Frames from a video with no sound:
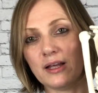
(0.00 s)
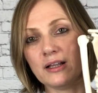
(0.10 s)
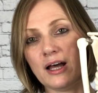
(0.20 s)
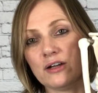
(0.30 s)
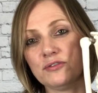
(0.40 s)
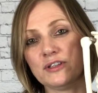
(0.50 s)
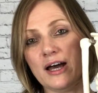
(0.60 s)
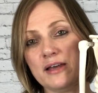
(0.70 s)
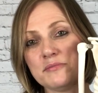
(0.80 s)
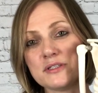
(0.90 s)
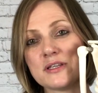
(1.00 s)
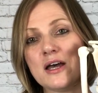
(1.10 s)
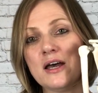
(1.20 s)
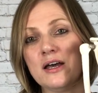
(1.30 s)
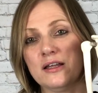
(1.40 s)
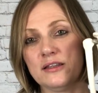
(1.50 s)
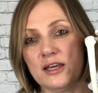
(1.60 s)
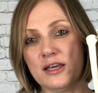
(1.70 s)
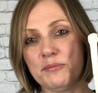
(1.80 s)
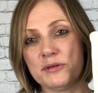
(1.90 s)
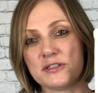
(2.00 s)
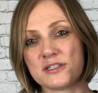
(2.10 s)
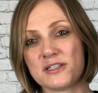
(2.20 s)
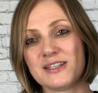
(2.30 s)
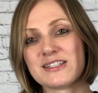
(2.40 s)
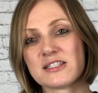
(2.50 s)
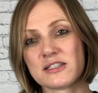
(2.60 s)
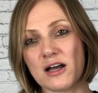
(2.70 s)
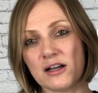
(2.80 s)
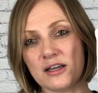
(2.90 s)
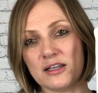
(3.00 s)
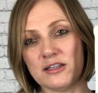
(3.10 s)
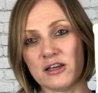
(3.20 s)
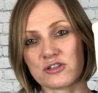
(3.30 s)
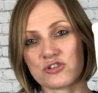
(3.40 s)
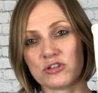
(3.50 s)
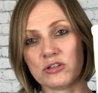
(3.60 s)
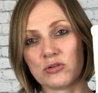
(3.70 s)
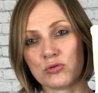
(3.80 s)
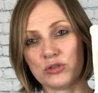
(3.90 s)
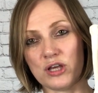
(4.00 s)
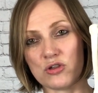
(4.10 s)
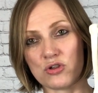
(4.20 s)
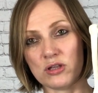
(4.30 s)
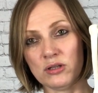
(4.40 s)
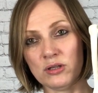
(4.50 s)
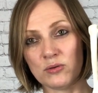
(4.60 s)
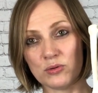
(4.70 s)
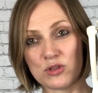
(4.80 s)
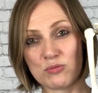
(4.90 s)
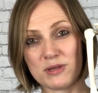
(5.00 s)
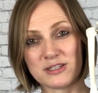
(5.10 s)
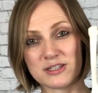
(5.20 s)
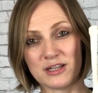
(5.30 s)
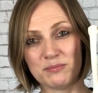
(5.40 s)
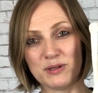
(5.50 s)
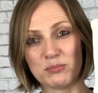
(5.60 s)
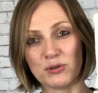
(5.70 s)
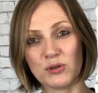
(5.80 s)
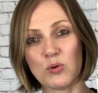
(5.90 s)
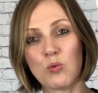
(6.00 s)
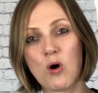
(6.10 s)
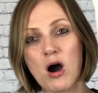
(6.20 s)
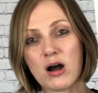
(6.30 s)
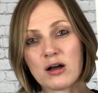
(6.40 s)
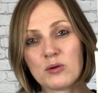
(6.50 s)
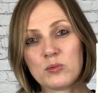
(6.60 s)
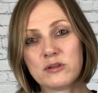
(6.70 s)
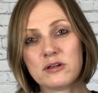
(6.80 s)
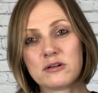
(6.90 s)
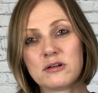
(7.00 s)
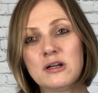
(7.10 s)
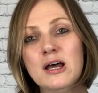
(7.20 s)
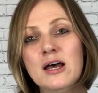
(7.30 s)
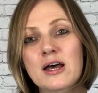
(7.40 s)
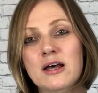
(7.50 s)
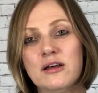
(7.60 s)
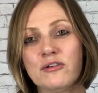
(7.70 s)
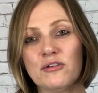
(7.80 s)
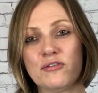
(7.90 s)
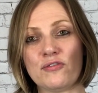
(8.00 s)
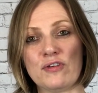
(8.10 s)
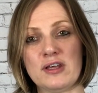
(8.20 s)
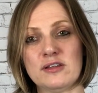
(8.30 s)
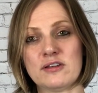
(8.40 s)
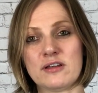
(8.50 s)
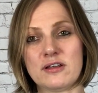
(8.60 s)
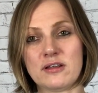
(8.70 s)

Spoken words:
A lot of times the hip is stuck in external rotation, which means that people walk with their feet